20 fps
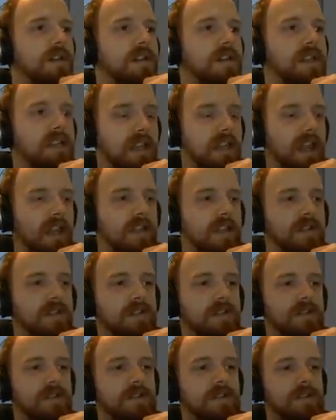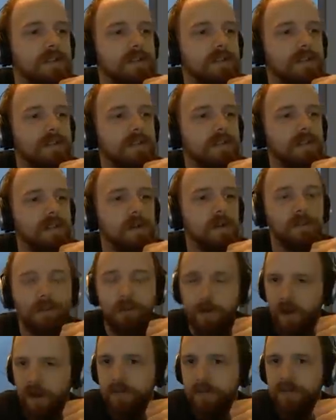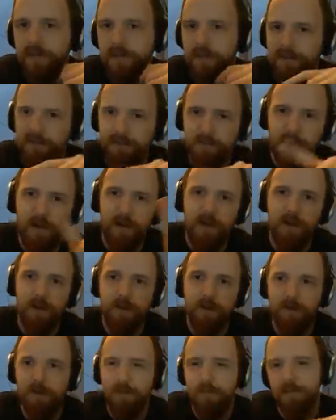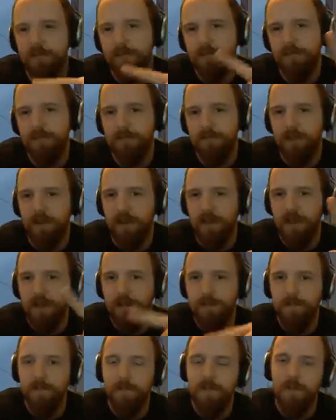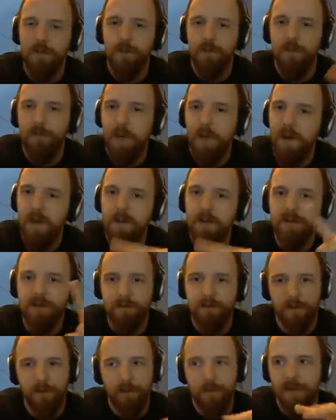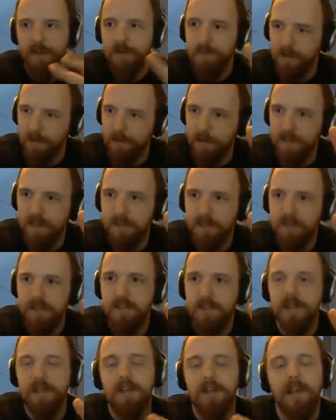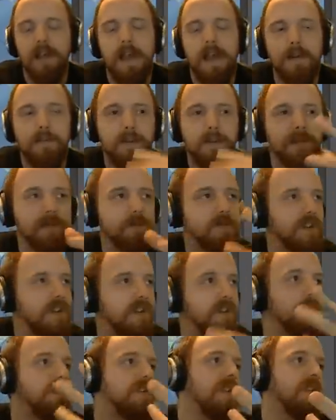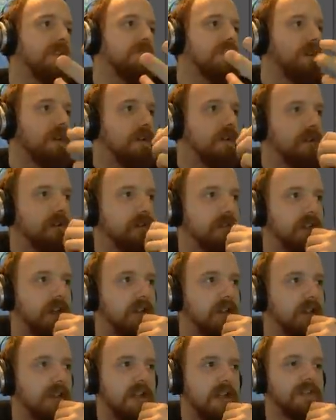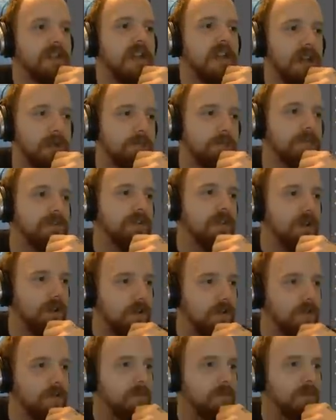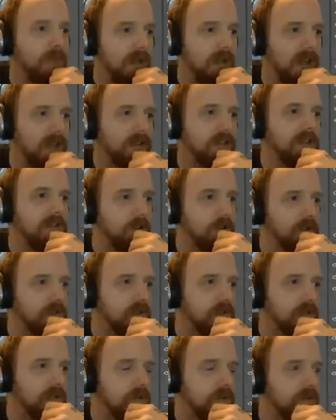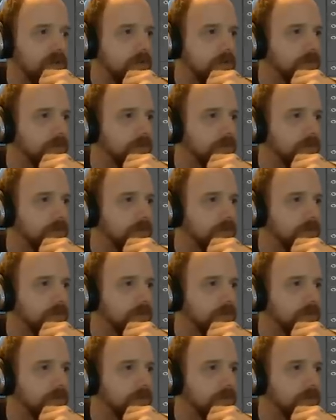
get a brush to follow Um, your path or what you're doing, and people say use Illustrator instead. It's absolute bloody nonsense.